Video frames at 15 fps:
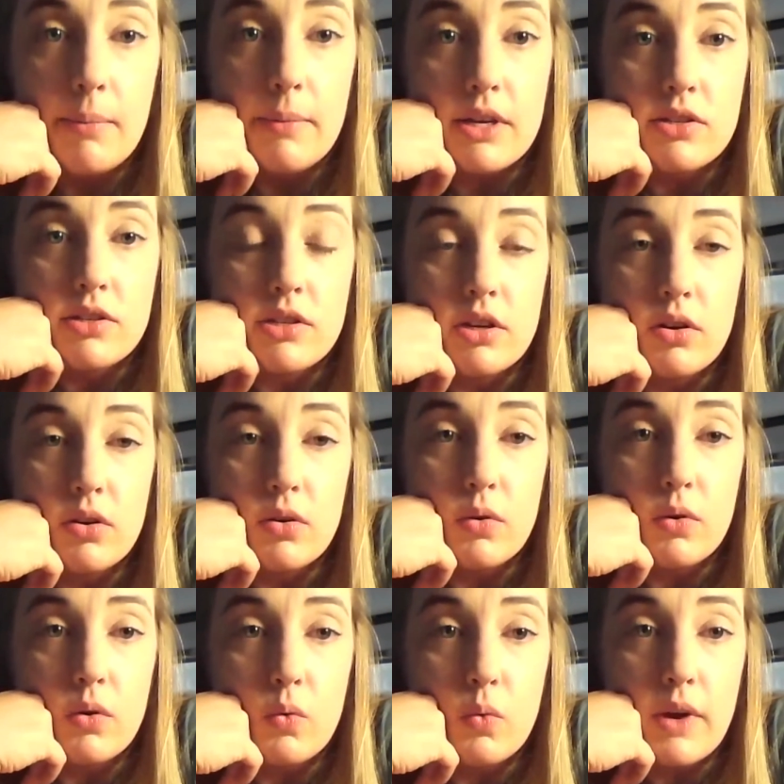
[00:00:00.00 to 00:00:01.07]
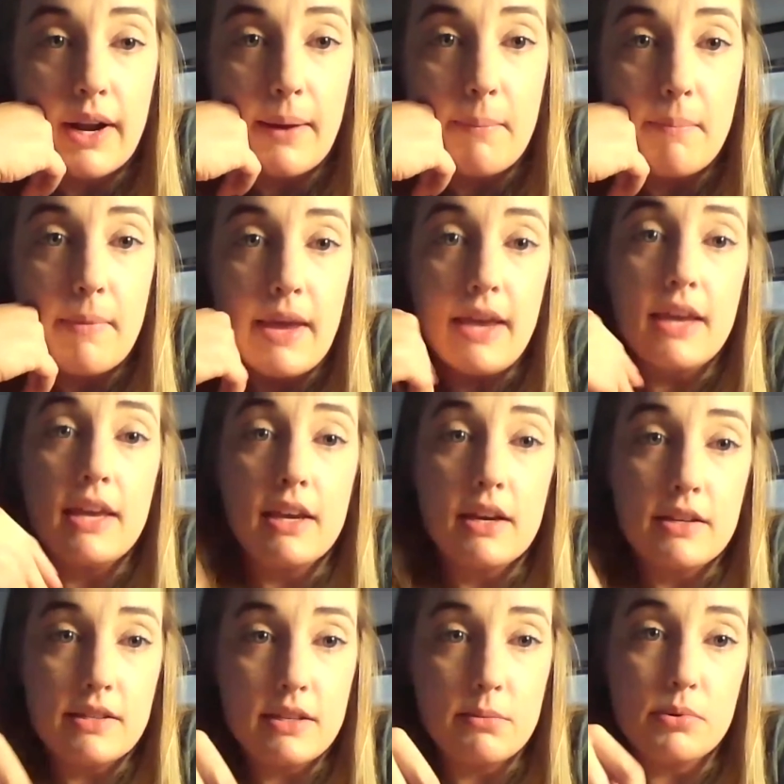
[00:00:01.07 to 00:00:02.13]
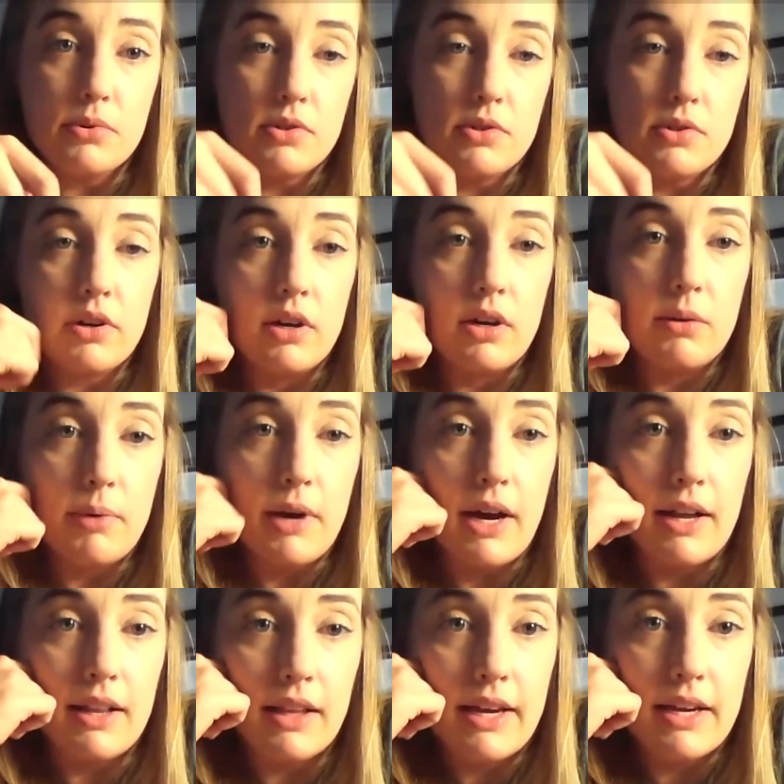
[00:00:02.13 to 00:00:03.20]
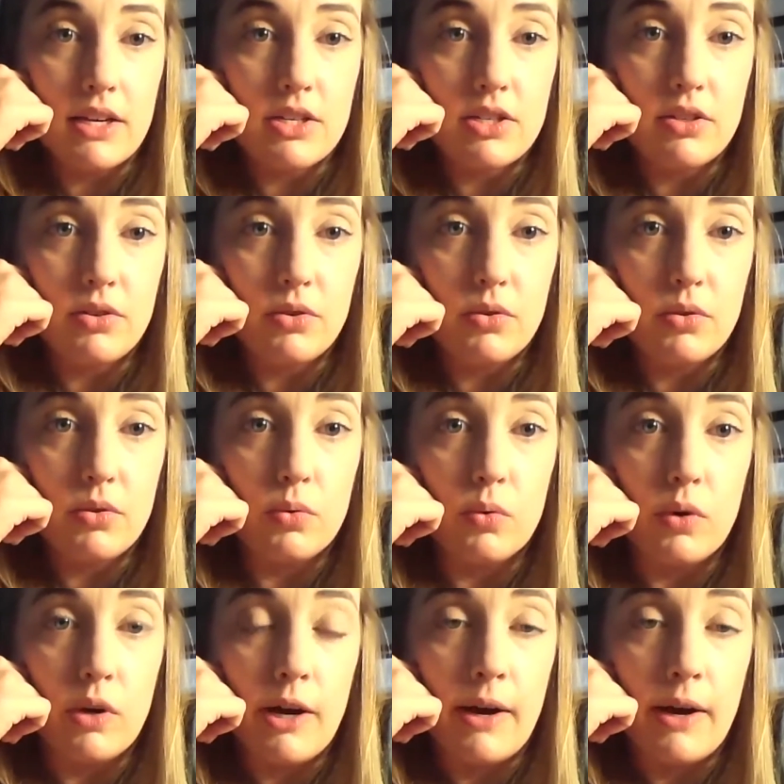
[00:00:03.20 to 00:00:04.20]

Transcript: So when I'm making a simple syrup, I like to